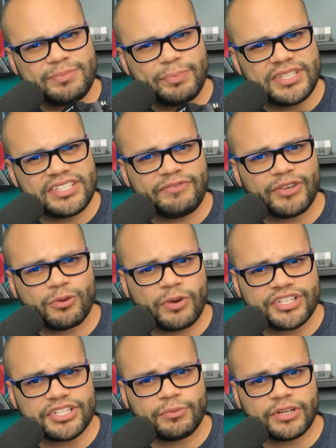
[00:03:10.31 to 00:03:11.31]
specific
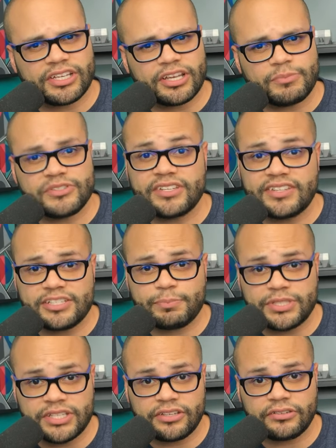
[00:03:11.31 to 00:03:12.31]
question when it comes to this
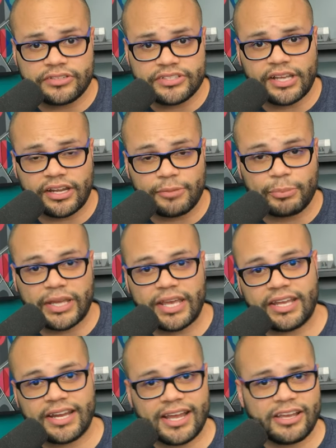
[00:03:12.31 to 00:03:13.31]
particular setup,
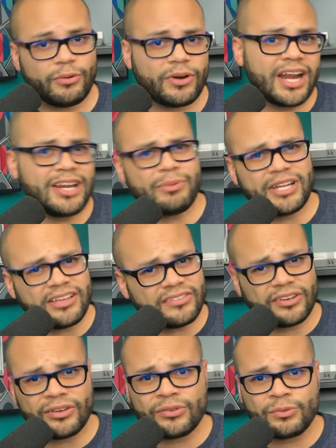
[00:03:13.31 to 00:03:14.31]
and I go where anybody else
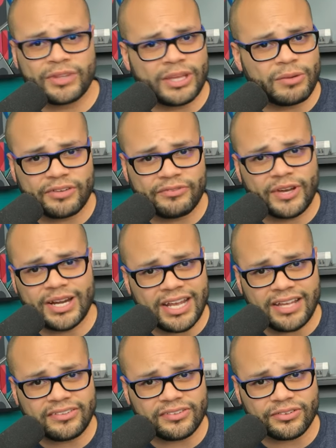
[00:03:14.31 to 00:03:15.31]
goes when they want to find
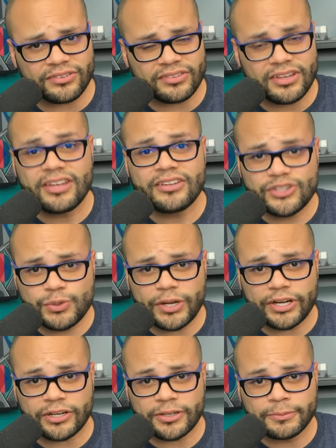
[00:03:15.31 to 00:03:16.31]
answers.
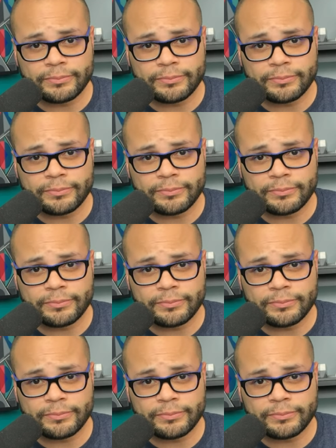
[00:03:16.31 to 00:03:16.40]
Twitter.